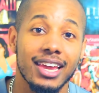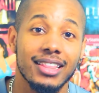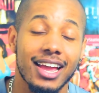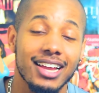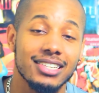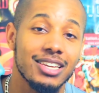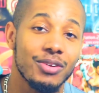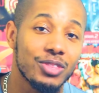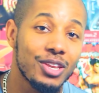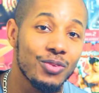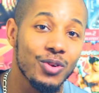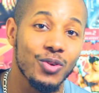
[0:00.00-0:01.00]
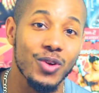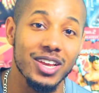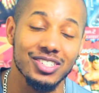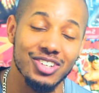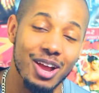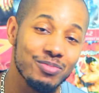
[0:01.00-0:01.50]
And like I said with your
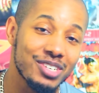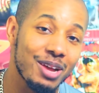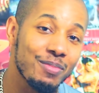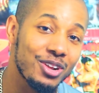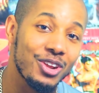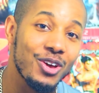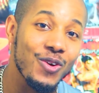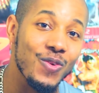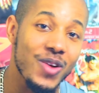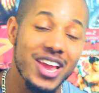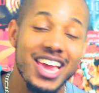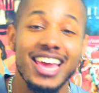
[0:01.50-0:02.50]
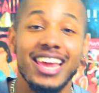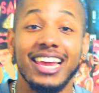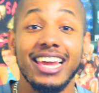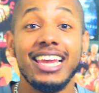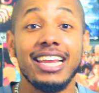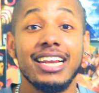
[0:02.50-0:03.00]
requests, drop them down below
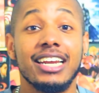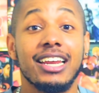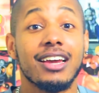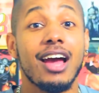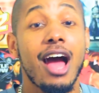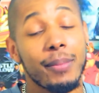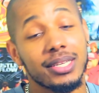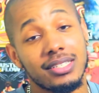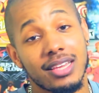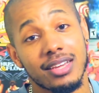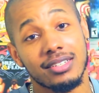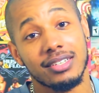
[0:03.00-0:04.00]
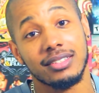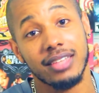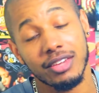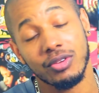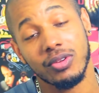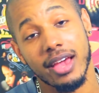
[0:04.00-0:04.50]
in the comment section.
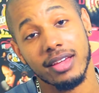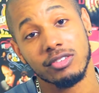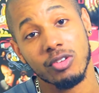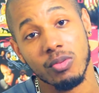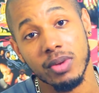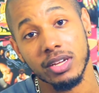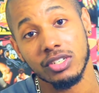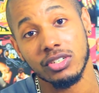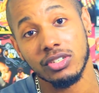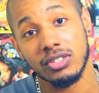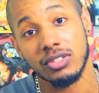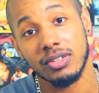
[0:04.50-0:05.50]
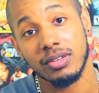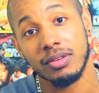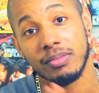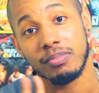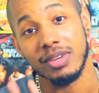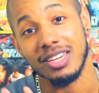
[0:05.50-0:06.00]
Thank you guys so much.
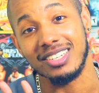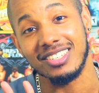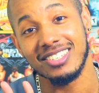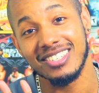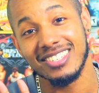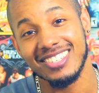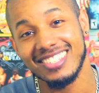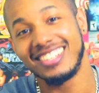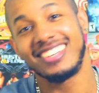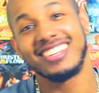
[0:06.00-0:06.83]
Peace.